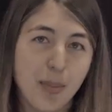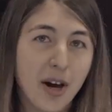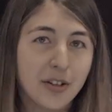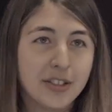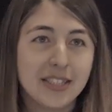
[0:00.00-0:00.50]

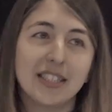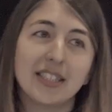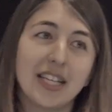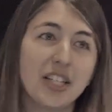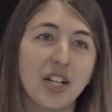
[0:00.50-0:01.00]
models
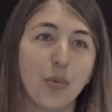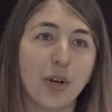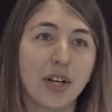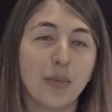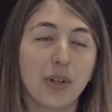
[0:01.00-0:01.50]
that's ended up
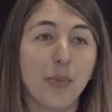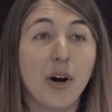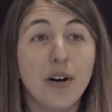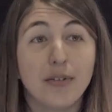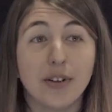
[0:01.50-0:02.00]
working really
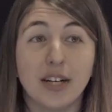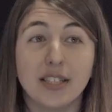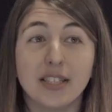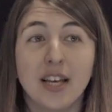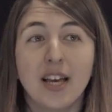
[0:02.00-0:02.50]
well for
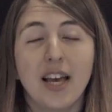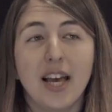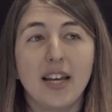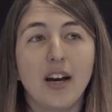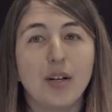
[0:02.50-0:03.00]
us
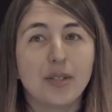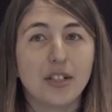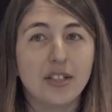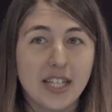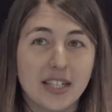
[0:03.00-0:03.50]
and helps
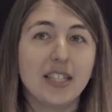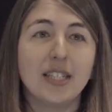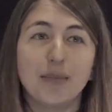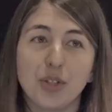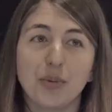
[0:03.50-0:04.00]
our data
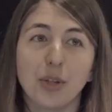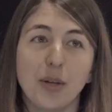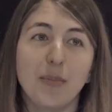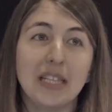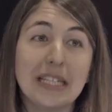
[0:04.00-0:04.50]
team to
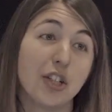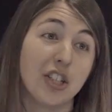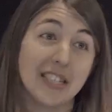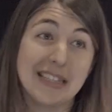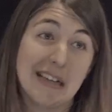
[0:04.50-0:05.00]
really be
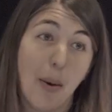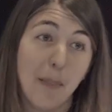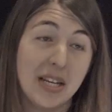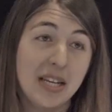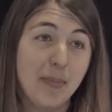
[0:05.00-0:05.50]
leaders at the
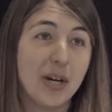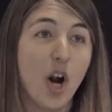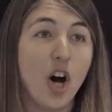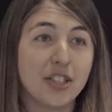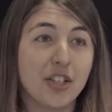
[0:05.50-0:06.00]
company, but
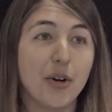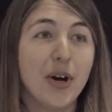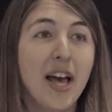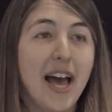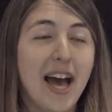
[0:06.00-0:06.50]
also
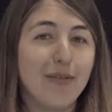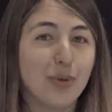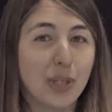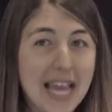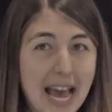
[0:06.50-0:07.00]
have
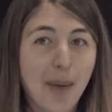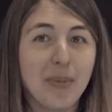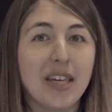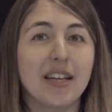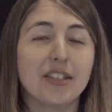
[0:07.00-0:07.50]
a really
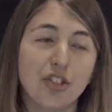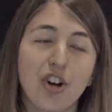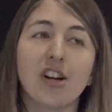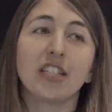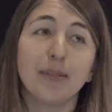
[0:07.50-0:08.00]
happy and
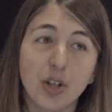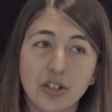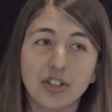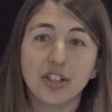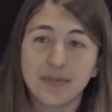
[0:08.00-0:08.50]
strong team
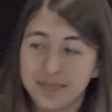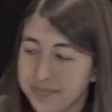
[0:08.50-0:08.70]
culture.